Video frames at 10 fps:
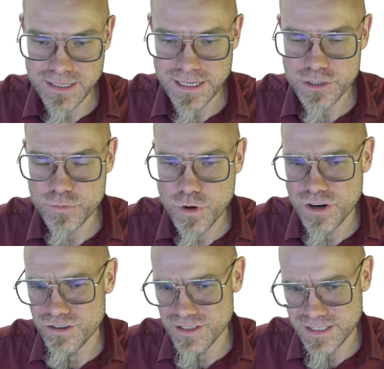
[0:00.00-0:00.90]
the next
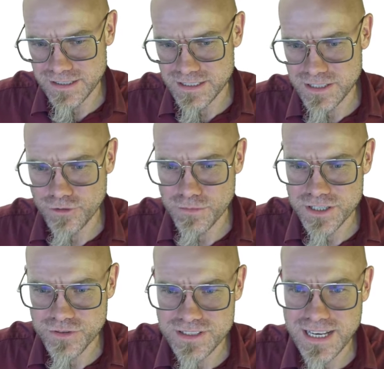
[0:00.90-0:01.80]
word, or I think this is from
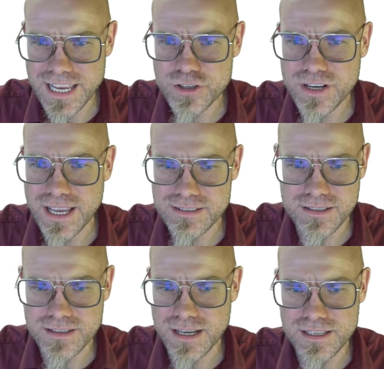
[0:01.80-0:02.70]
a translation
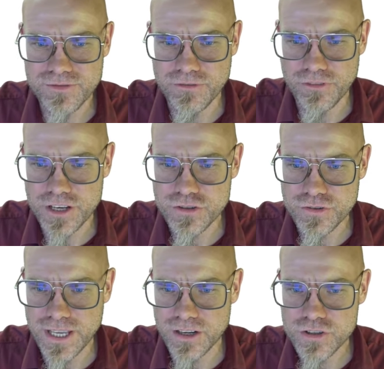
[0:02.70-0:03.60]
exercise from French
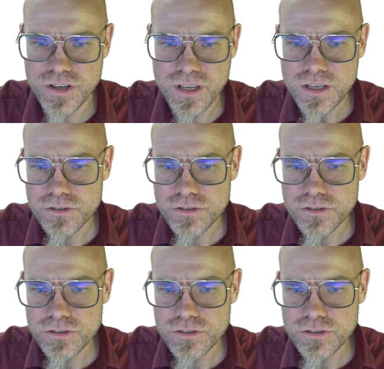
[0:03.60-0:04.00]
to English.